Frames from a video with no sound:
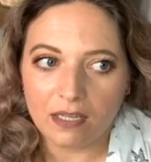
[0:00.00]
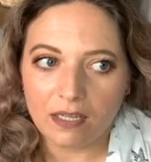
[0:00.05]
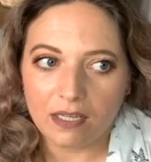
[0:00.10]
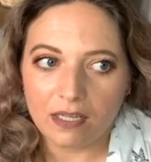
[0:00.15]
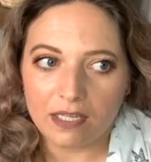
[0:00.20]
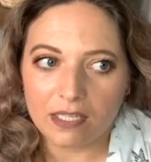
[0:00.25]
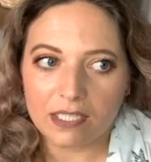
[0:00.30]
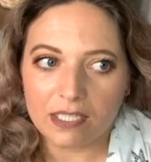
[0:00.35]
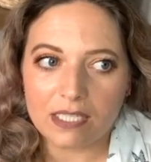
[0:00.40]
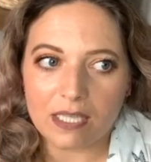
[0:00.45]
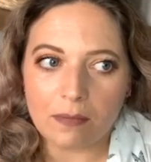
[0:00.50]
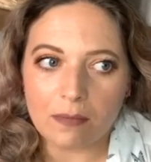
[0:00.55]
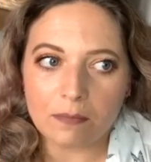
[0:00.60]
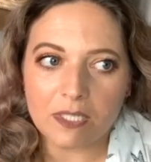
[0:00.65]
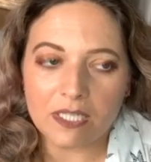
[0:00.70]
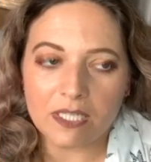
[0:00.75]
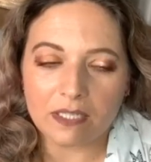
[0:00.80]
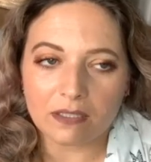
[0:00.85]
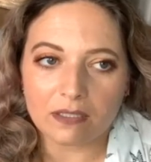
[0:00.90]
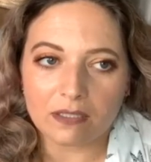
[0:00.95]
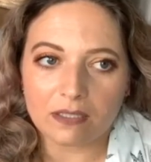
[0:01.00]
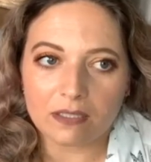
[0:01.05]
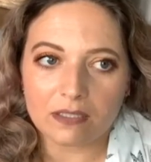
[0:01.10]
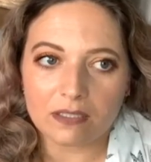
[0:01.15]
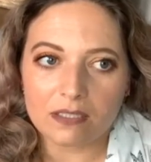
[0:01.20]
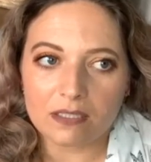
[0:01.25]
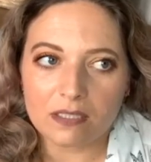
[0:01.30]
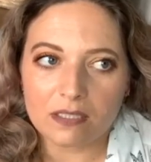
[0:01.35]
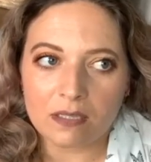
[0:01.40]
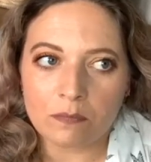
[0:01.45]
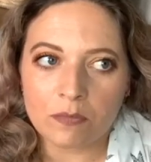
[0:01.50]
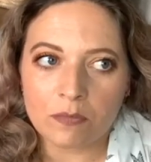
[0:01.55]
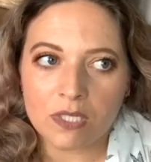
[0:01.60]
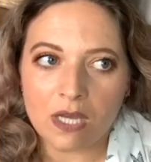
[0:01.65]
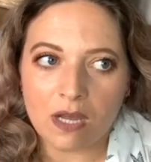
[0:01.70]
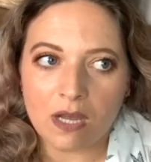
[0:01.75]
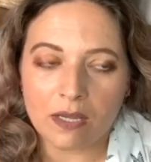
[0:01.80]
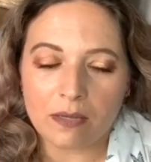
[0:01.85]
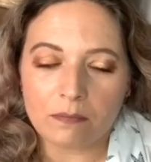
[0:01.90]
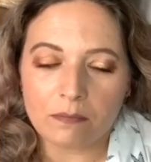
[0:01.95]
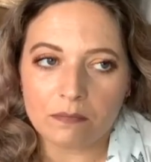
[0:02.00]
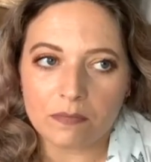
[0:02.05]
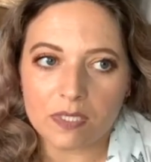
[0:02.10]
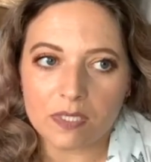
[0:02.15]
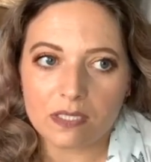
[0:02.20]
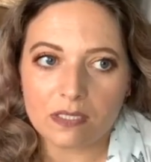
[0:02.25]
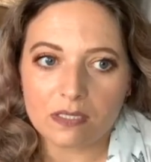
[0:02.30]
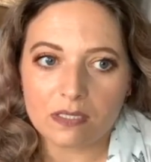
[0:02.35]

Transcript: accepting that sometimes